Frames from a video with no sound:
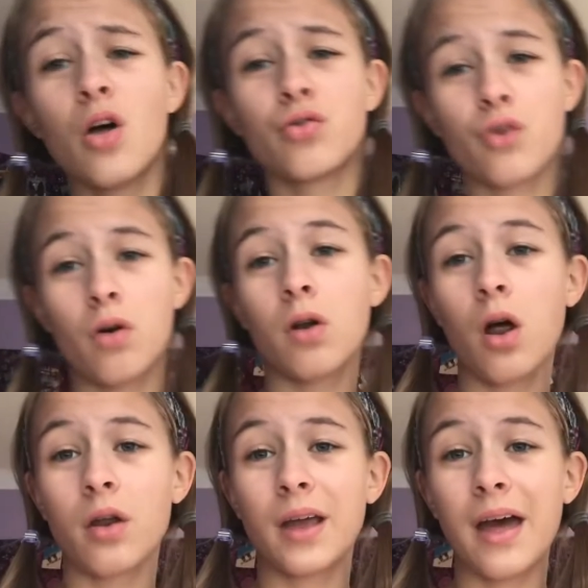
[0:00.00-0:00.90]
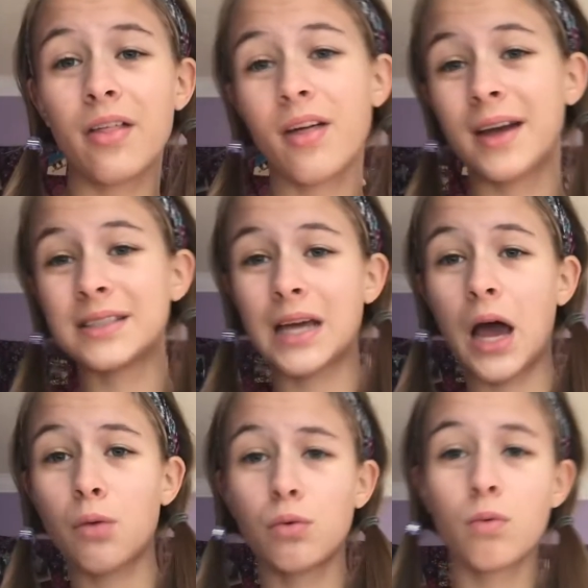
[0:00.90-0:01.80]
Throw it all together, that's how
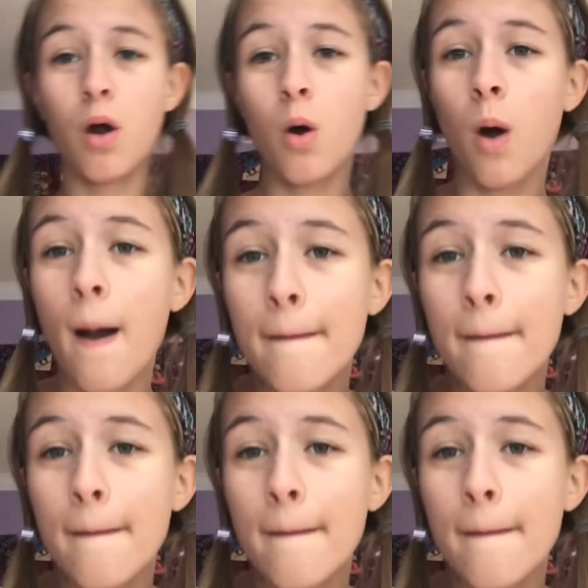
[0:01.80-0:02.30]
we roll.